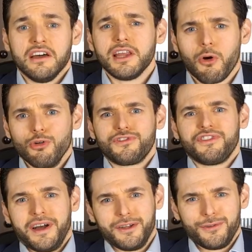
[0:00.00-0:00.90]
The gold
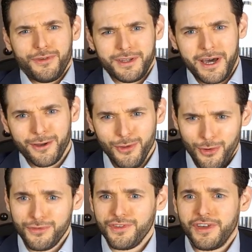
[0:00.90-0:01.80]
standard for
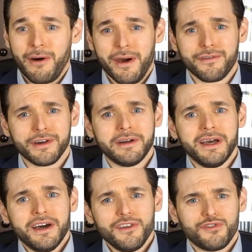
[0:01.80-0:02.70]
diagnosis, however,
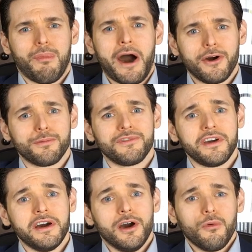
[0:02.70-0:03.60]
is
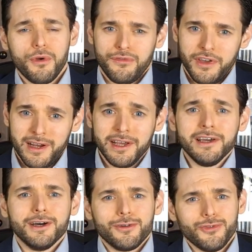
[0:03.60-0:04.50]
biopsy
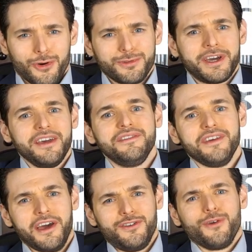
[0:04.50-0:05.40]
revealing
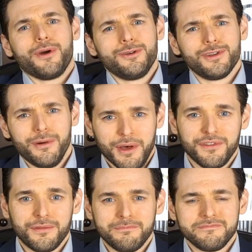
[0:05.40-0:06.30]
non-caseating
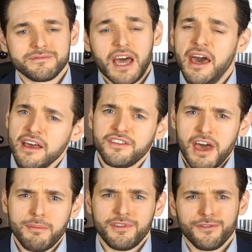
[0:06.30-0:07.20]
granulomas and
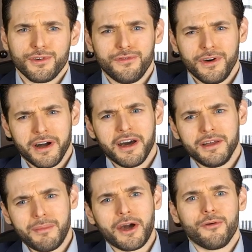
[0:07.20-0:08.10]
absence of fungi
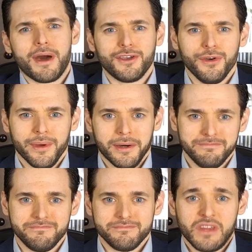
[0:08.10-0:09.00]
and mycobacteria.
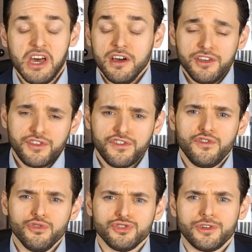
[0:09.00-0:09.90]
This is
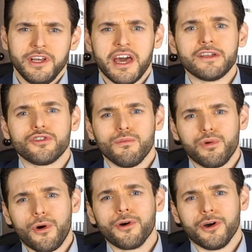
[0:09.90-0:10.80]
usually
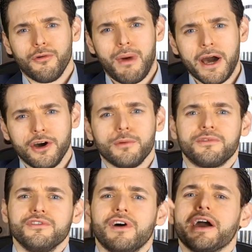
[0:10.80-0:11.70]
endobronchial
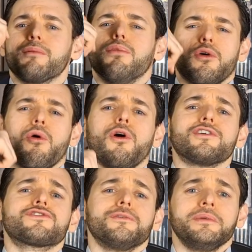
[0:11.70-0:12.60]
biopsy via
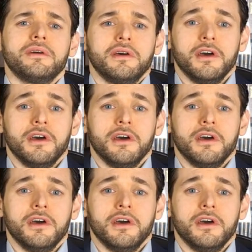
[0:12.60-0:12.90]
bronchoscopy,